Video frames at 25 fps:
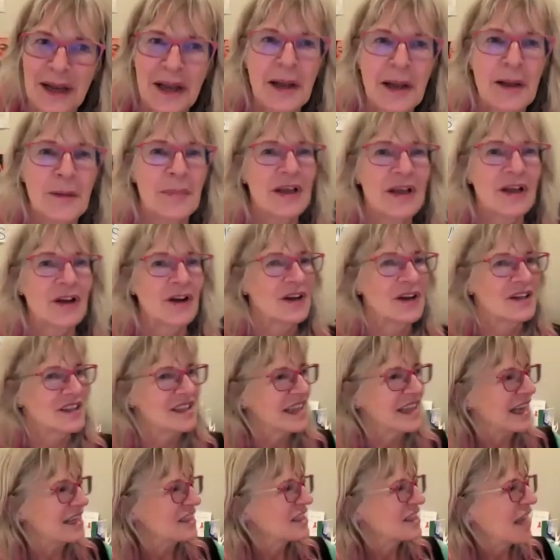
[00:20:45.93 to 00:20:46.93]
because
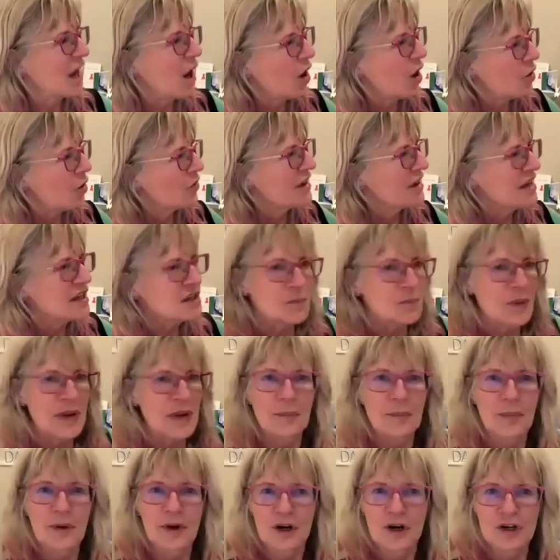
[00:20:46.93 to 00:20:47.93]
they say, oh, these
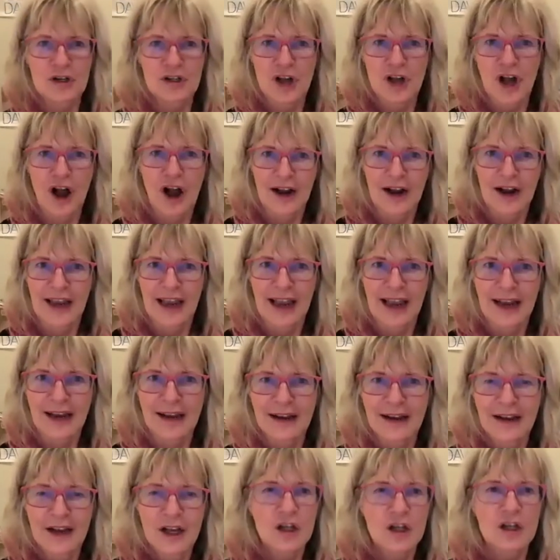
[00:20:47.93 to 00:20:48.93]
people are talking,
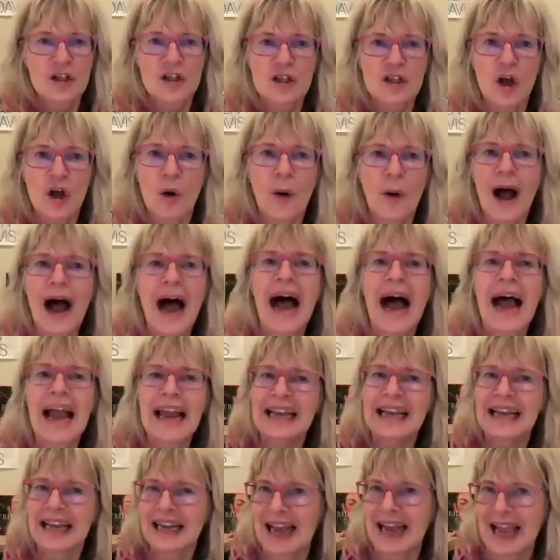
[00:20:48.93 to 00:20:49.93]
so I
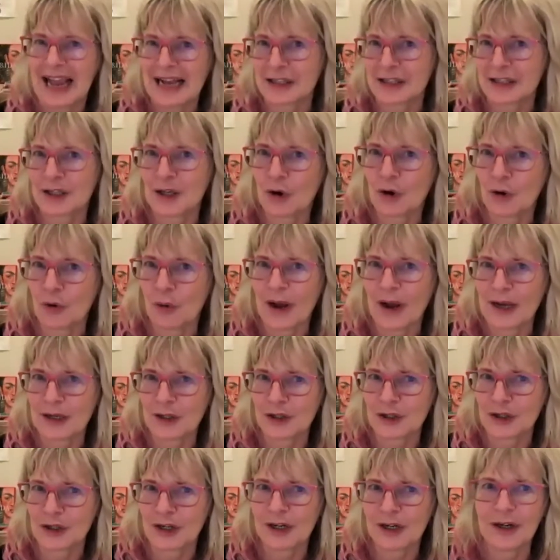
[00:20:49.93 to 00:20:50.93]
can ask a
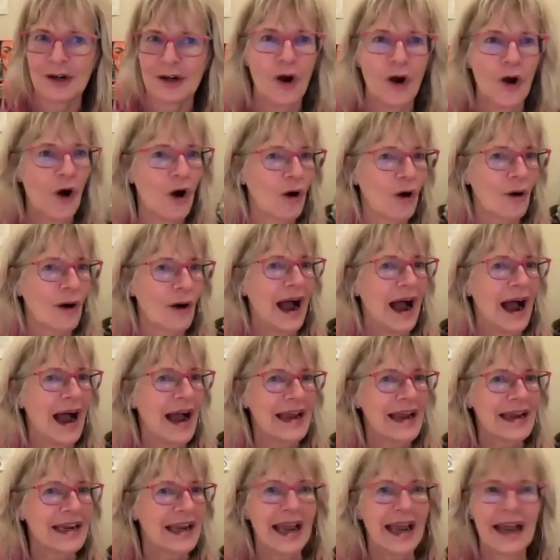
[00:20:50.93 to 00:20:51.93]
question or
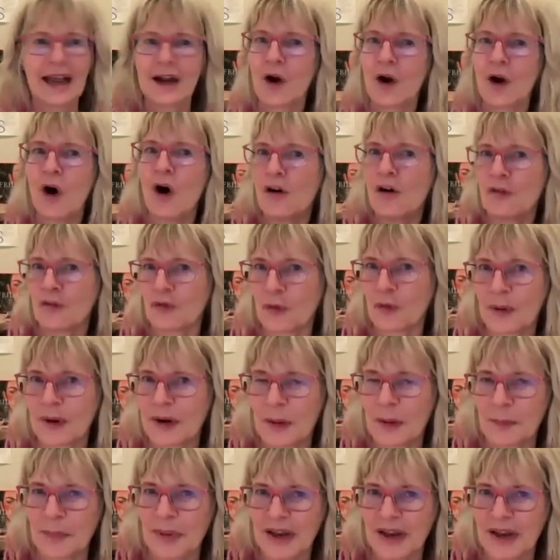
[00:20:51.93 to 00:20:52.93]
I can offer an
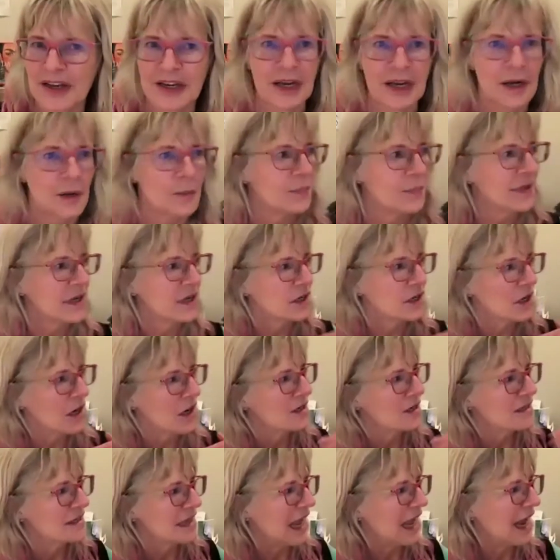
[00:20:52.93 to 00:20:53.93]
opinion
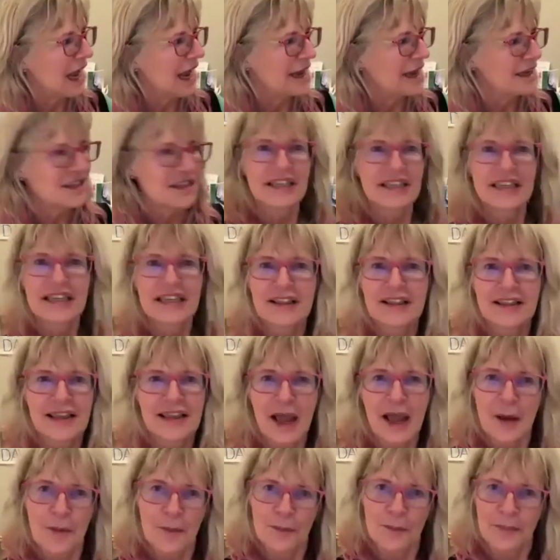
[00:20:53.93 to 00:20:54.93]
because I see
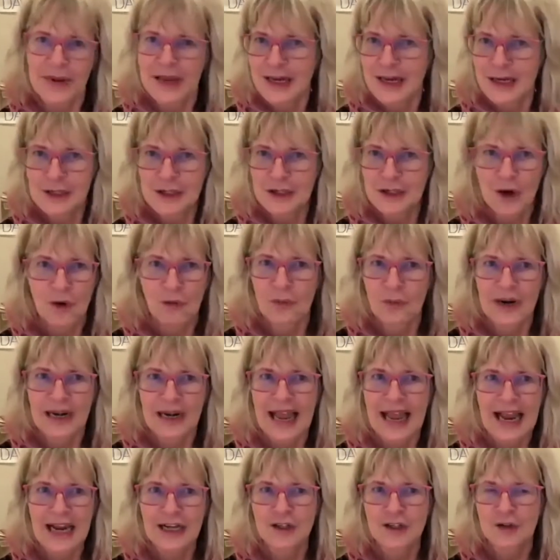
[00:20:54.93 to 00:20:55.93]
them being so
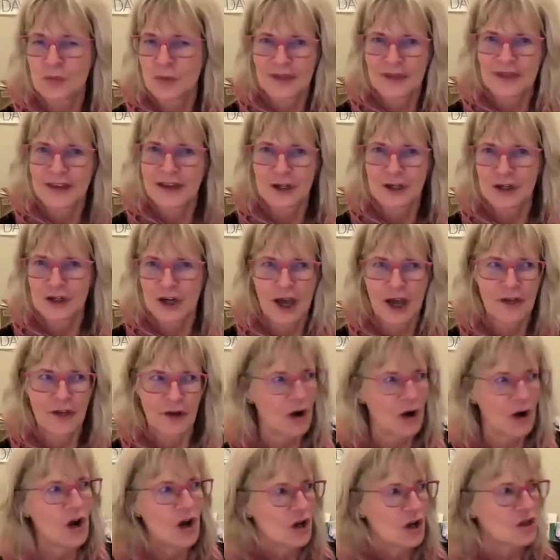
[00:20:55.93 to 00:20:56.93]
relaxed with each
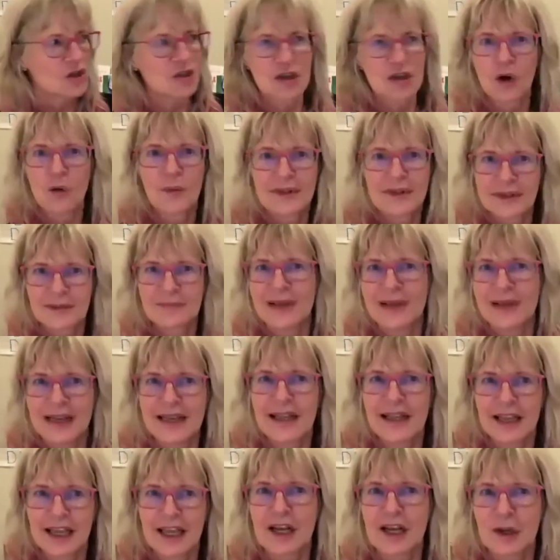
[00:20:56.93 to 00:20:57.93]
other. So
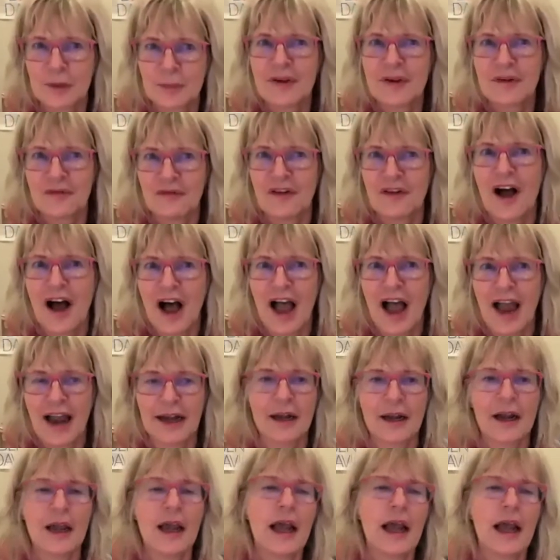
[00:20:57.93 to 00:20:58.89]
it'll be fine.